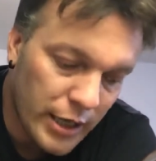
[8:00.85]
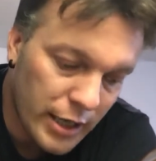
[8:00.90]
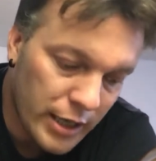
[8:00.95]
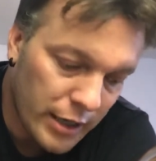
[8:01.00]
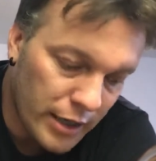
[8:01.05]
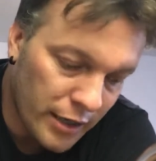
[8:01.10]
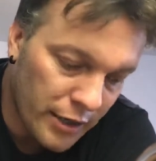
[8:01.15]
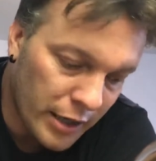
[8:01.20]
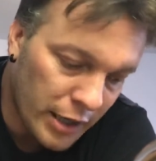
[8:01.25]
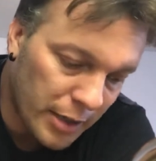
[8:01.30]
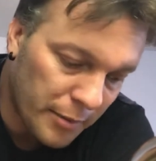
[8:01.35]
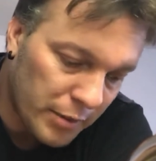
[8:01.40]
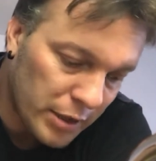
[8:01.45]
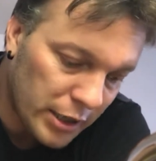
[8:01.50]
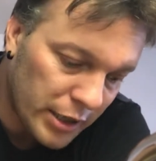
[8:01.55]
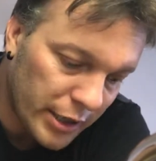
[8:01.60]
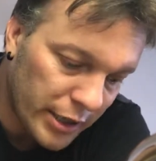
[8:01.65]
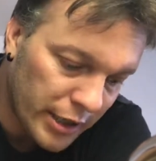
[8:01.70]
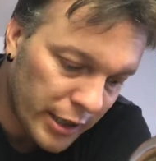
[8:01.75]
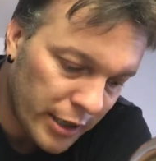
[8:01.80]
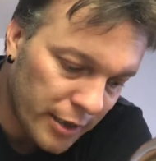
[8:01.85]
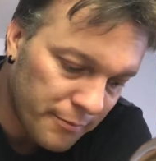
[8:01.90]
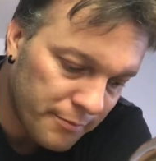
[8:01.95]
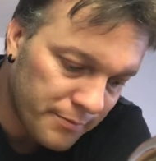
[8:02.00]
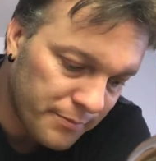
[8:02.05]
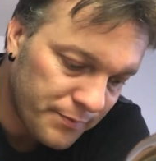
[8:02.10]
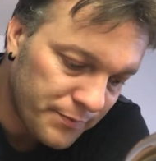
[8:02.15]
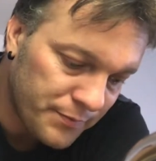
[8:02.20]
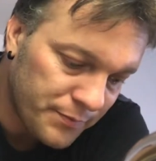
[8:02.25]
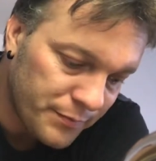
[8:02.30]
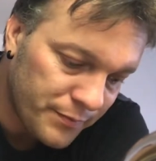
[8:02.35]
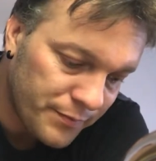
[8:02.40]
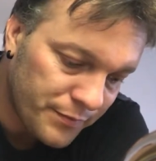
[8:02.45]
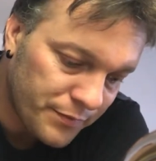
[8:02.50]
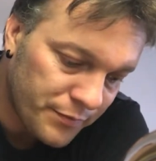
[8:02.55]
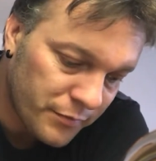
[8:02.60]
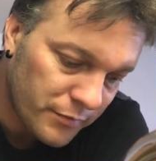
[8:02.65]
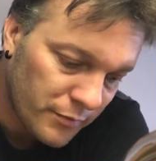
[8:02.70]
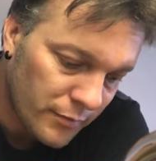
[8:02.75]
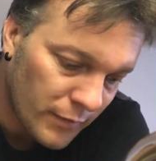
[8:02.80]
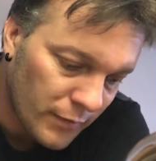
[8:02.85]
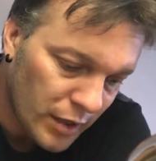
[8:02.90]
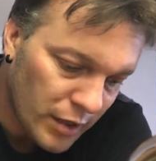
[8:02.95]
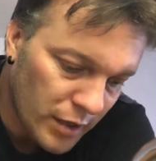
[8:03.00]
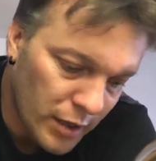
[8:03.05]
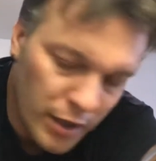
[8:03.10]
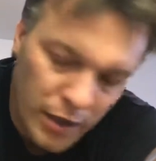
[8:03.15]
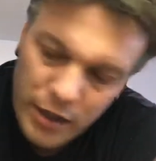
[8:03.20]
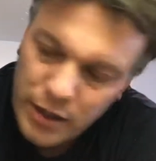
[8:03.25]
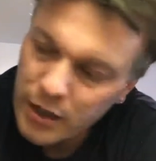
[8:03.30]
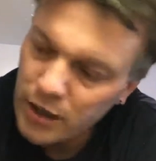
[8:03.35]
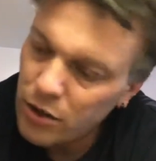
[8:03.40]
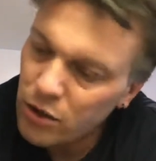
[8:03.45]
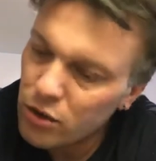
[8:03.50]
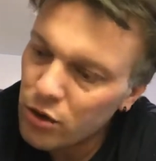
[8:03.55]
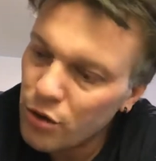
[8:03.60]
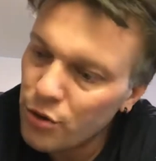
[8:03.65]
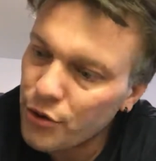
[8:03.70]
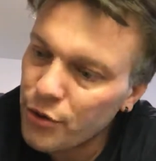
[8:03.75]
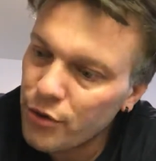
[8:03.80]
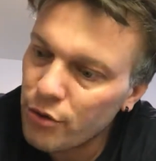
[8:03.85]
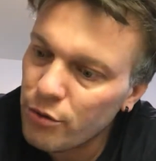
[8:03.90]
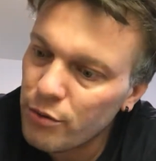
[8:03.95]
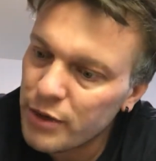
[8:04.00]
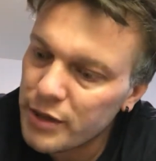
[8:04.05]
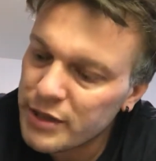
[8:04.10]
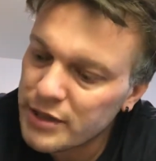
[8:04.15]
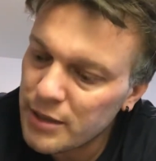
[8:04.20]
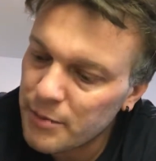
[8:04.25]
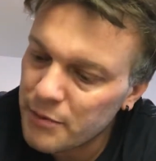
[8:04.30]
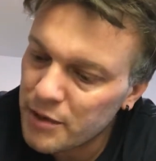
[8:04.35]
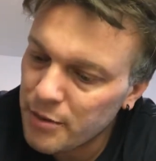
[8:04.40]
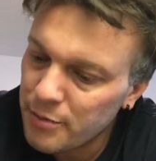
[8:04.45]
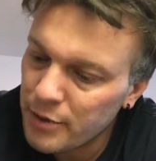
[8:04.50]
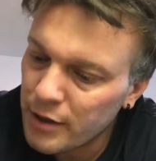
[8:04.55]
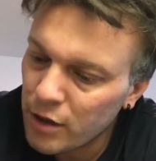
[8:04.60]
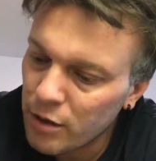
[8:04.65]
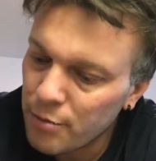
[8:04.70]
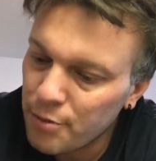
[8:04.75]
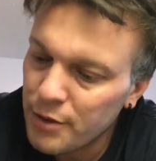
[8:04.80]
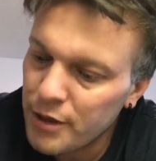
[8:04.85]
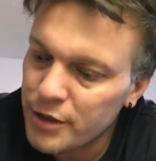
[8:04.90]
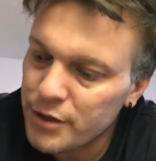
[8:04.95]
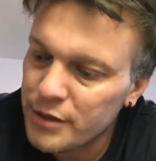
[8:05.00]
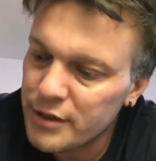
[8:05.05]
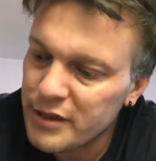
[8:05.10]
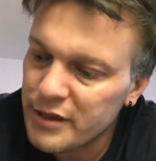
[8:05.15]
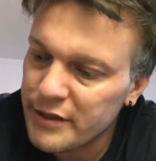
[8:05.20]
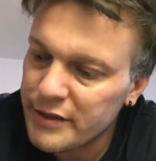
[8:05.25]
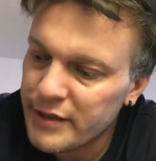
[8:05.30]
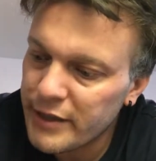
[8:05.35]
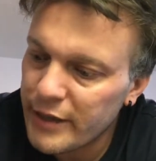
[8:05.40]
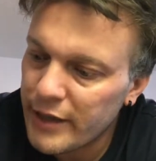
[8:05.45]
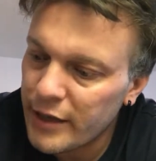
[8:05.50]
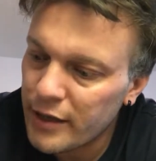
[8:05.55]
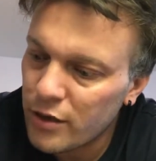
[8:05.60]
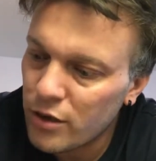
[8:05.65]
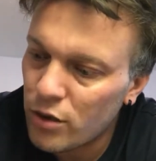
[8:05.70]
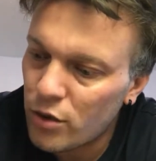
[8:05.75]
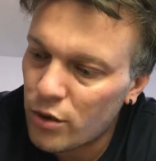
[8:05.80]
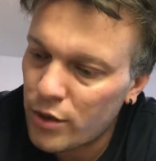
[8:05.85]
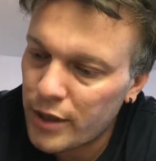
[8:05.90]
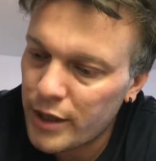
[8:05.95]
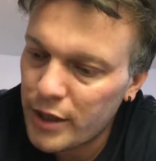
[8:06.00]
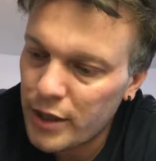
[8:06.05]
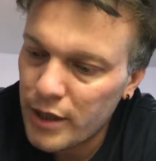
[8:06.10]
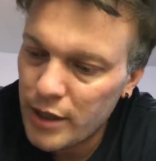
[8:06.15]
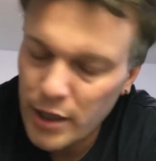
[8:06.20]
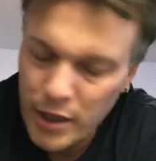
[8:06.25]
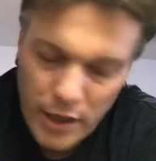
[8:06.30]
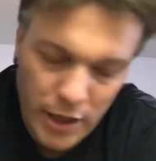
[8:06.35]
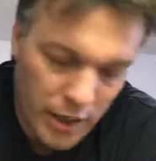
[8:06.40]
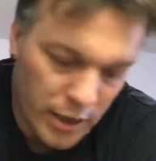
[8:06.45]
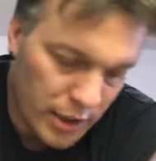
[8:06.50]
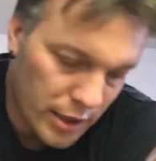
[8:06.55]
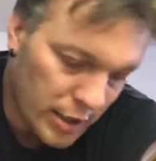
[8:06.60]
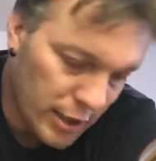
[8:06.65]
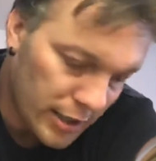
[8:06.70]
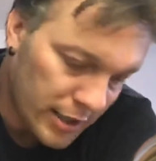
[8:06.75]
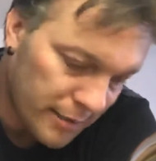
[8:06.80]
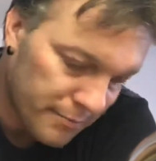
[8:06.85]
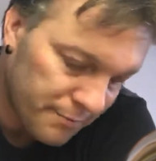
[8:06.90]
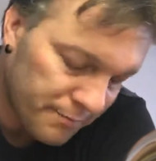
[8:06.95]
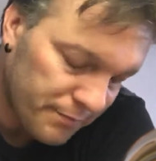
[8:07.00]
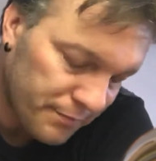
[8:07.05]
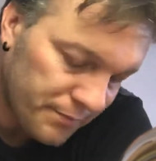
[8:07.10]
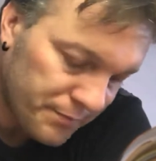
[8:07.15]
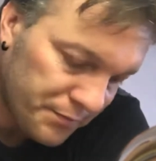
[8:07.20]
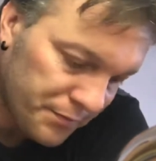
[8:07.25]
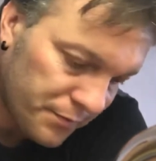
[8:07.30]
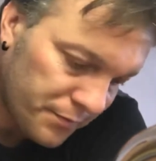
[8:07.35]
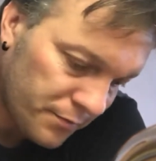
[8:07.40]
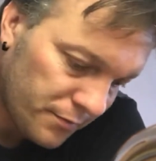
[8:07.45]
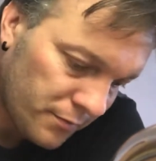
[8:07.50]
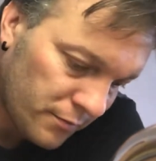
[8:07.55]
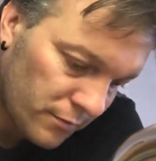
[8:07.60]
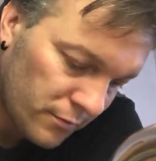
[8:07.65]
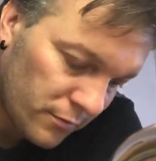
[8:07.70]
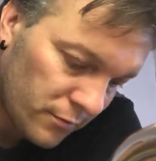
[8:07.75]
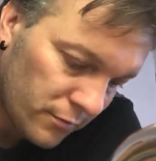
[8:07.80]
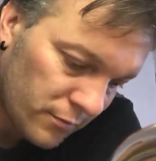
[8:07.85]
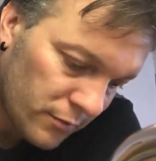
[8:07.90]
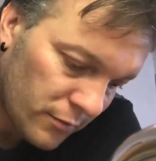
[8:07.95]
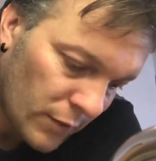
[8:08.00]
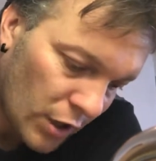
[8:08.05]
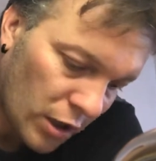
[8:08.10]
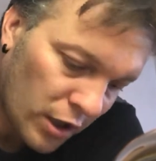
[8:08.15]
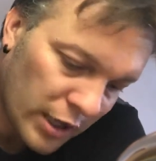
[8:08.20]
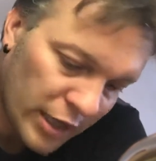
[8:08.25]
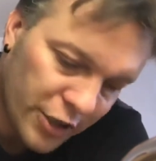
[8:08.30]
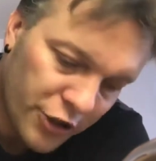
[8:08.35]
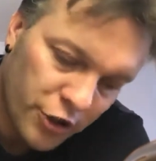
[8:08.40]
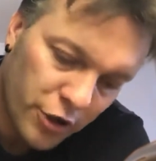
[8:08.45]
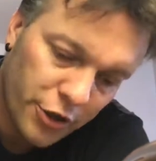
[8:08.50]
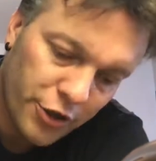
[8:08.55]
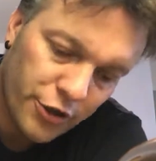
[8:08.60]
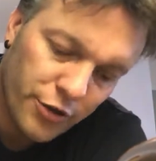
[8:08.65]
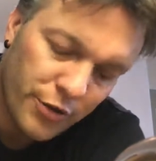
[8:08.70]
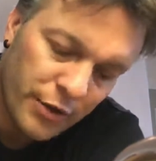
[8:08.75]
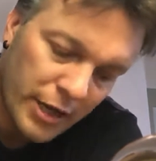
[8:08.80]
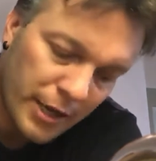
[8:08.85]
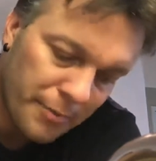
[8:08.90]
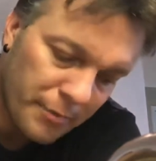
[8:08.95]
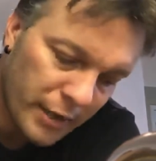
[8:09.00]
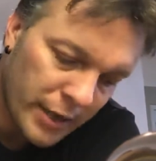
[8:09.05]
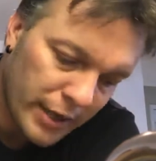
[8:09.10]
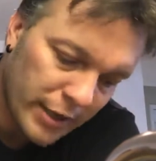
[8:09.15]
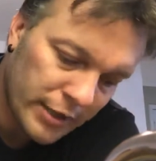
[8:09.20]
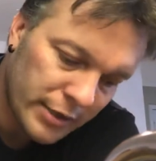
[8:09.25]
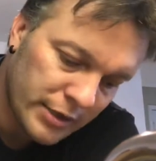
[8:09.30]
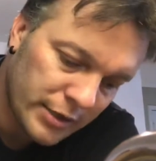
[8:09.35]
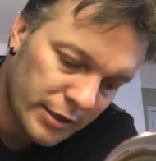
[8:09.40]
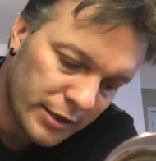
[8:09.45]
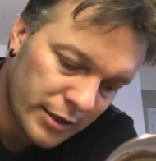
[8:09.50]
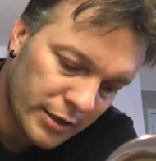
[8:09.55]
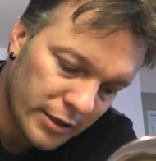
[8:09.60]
now that I'm cleaning it. Now I'll go through with some of the bigger brushes as I get going. I'll actually do them next.